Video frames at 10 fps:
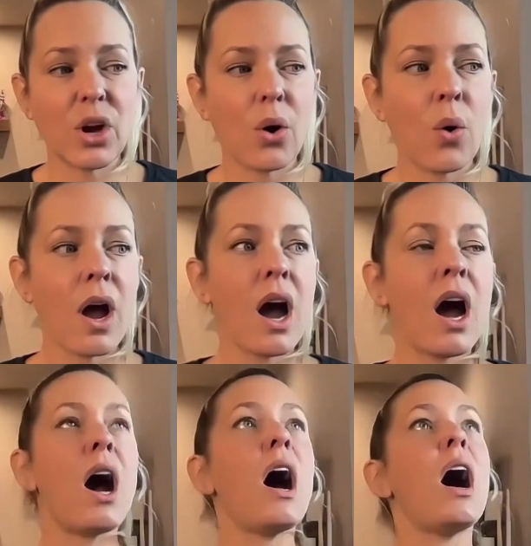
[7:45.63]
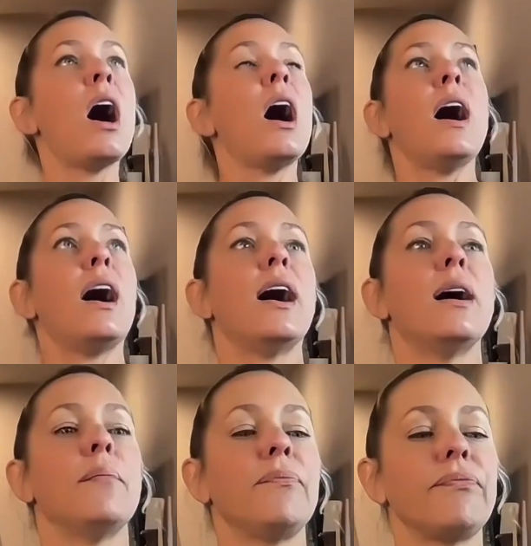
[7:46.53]
so,
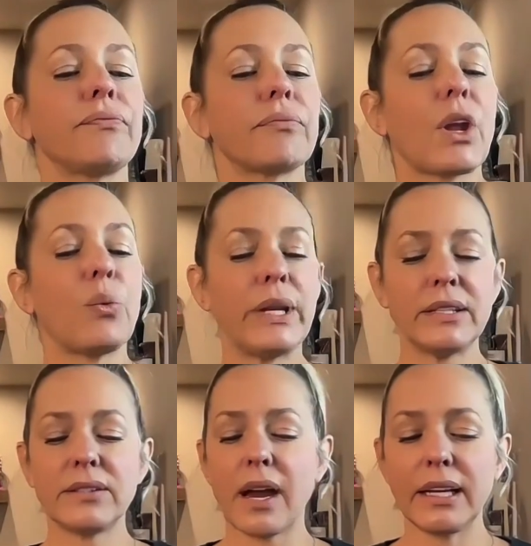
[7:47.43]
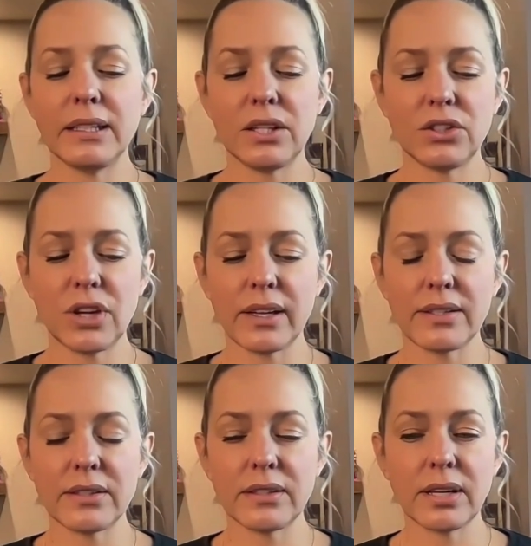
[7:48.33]
um, we decided to
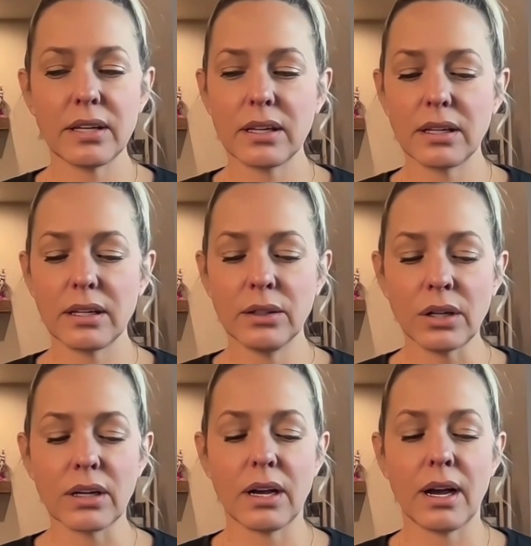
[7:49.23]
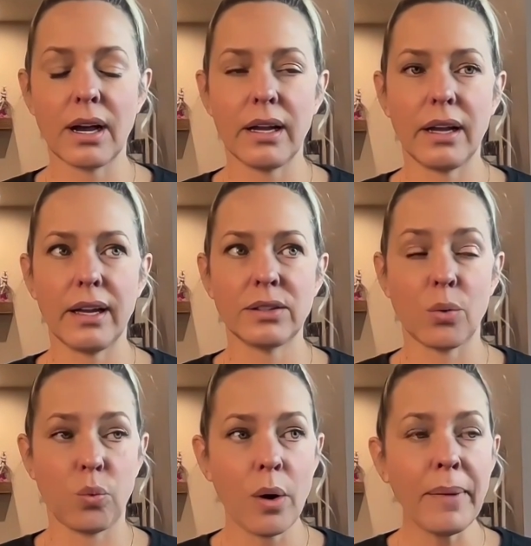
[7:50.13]
just look, as a
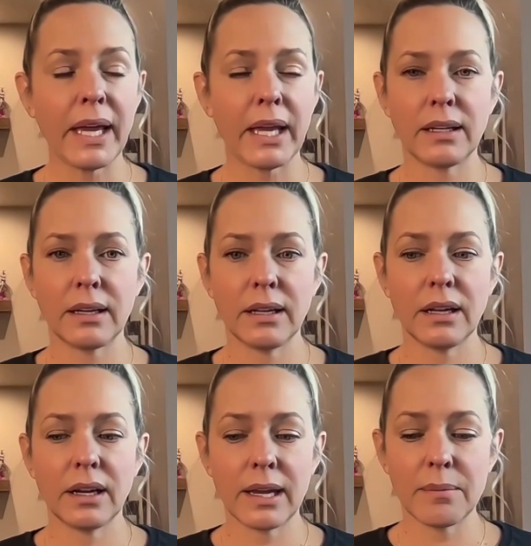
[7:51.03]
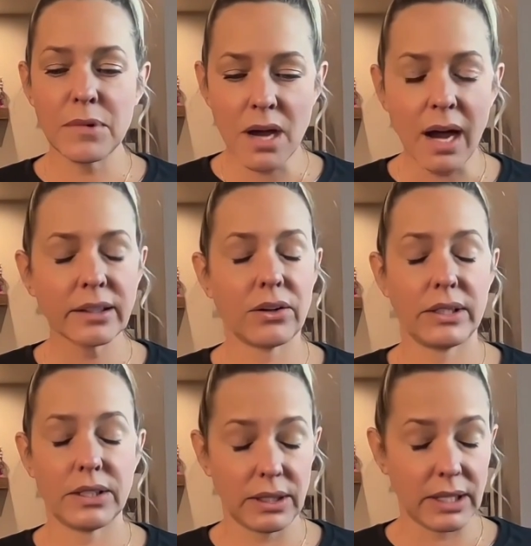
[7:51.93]
woman, I am not going
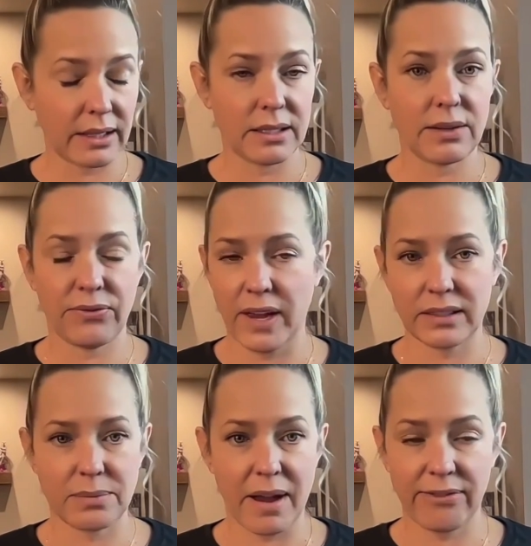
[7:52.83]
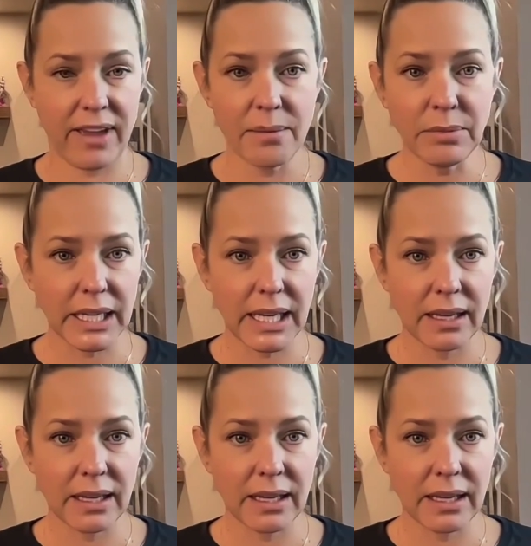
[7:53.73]
to let this affect my family.